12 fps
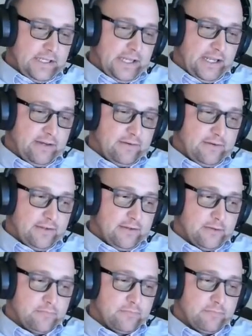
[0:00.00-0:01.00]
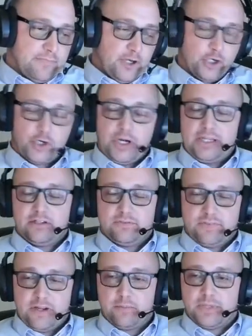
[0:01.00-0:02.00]
And they're a great little
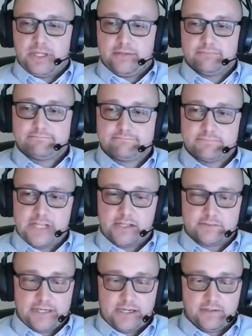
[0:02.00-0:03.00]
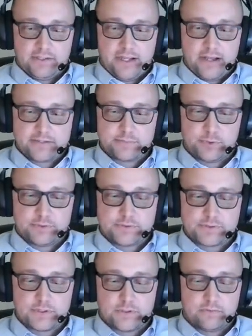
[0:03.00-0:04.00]
family out there in the gospel.
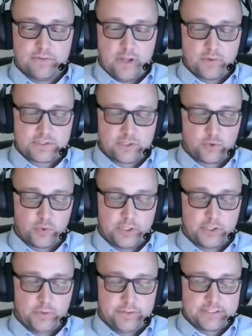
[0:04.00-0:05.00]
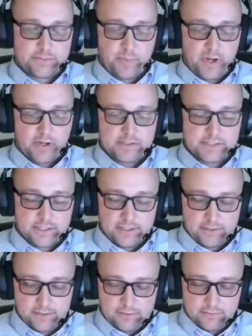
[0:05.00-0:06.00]
So that was a really cool experience
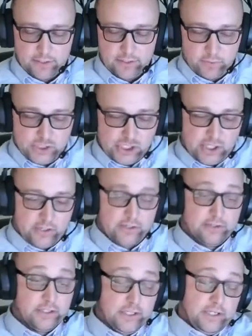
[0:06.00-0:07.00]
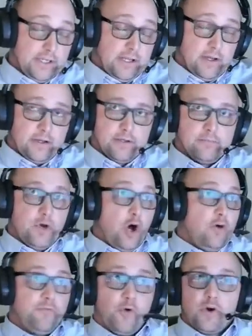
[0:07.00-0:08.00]
that we shared.
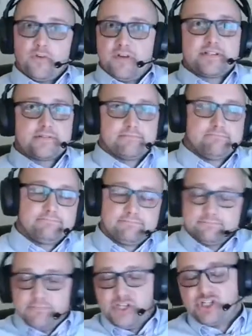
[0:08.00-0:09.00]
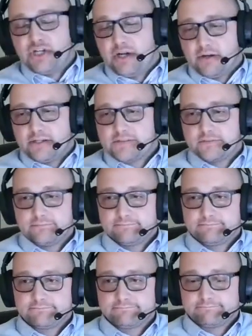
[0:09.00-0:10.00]
All four of us. Missionaries,
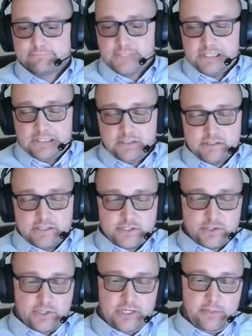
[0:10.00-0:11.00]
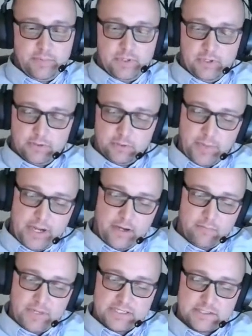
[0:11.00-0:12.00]
Sister Heap and Elder Bear
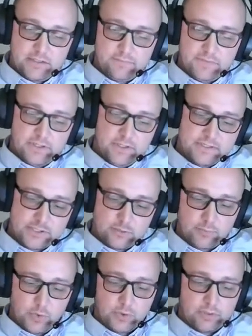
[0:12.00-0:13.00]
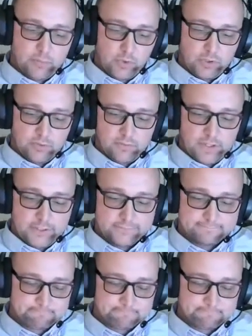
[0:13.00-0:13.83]
and myself and Sister Bogomolova.